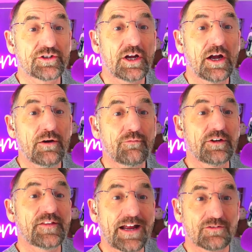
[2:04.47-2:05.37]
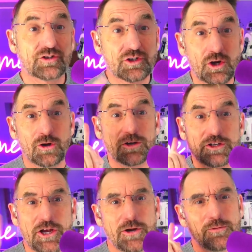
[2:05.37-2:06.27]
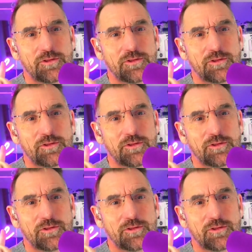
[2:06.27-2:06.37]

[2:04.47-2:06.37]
So hopefully that's got you